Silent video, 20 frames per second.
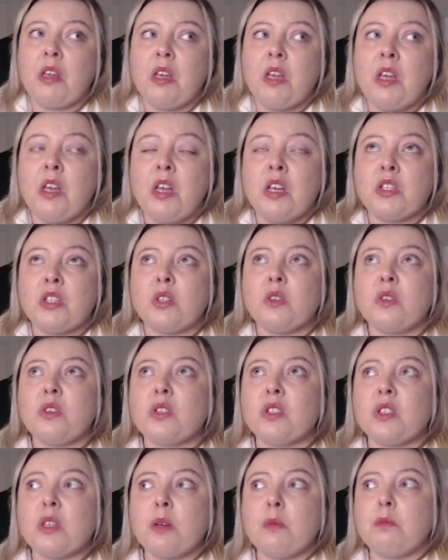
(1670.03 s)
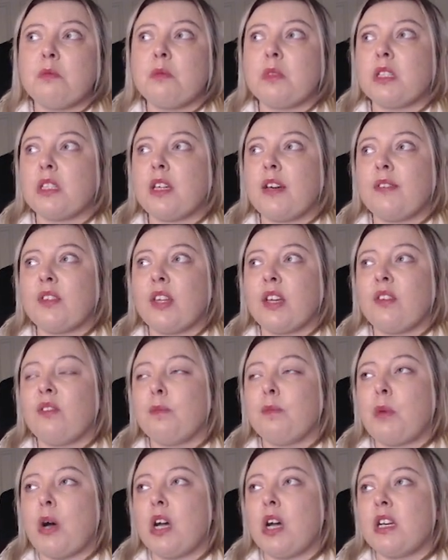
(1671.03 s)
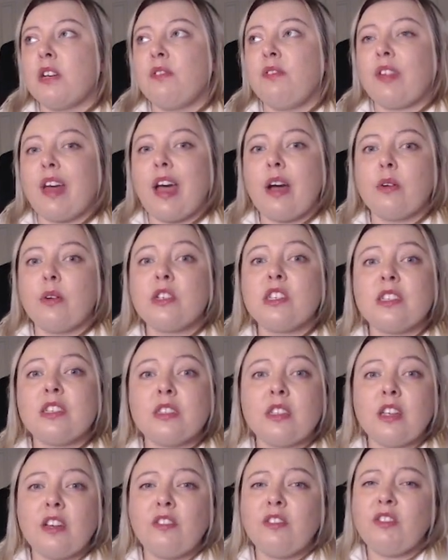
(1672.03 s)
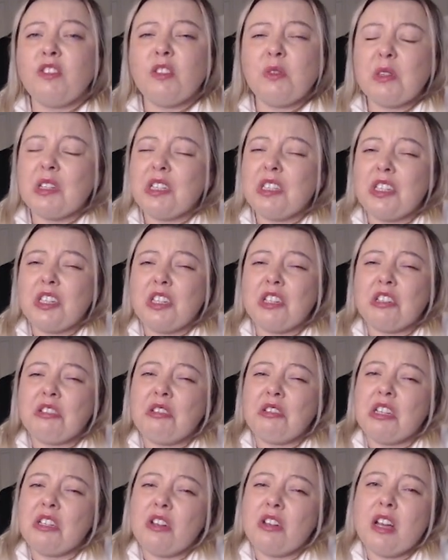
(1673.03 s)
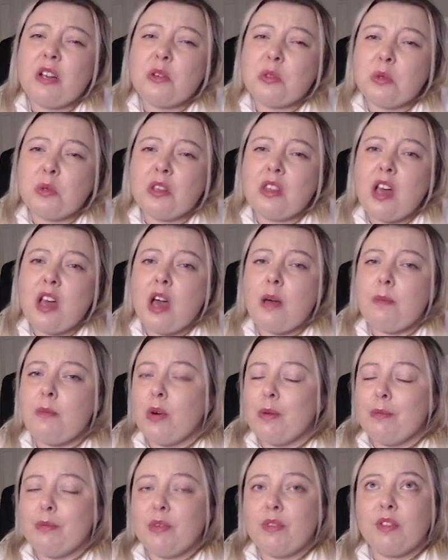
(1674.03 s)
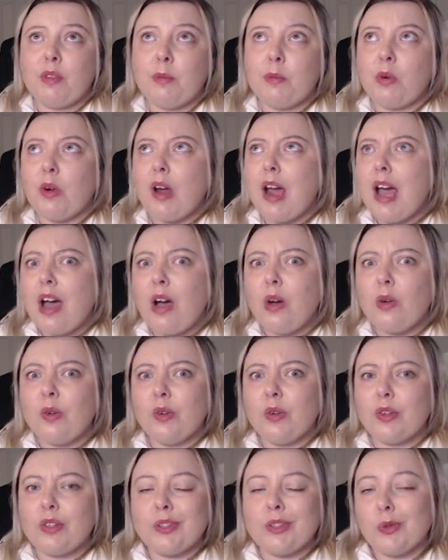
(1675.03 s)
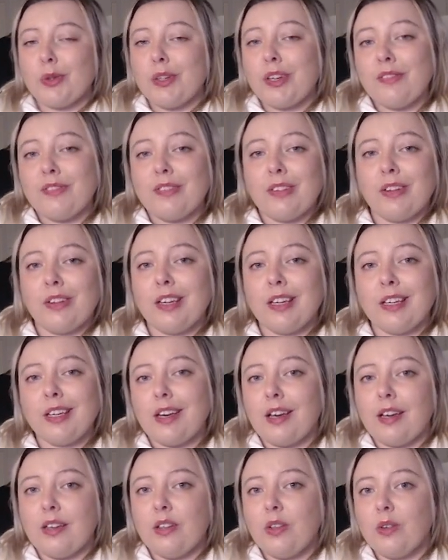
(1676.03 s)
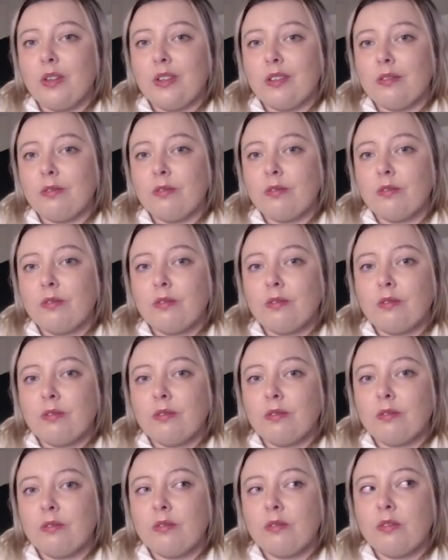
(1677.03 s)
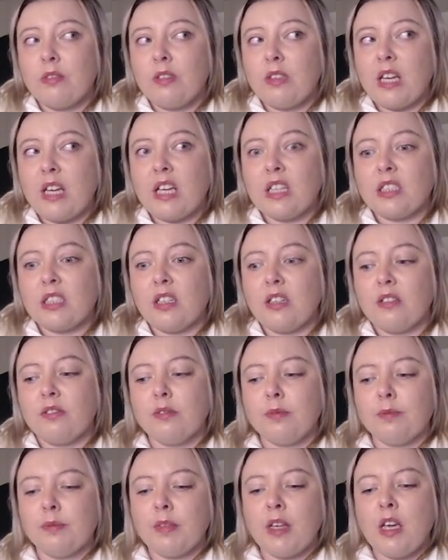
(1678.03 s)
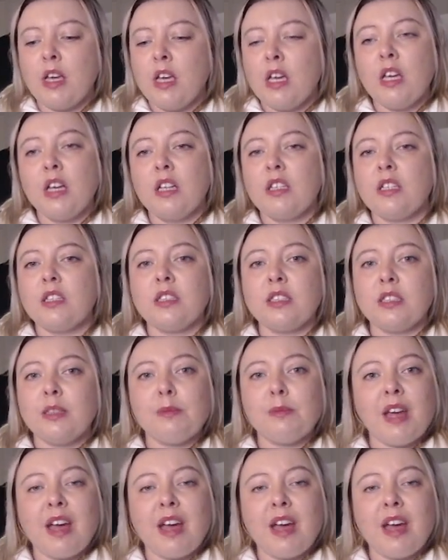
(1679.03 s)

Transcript: So there's some stuff like potted flowers and stuff. If you wanted to decorate your house with them or move them around or just whatever, like, yeah, you can take stuff. It doesn't seem to have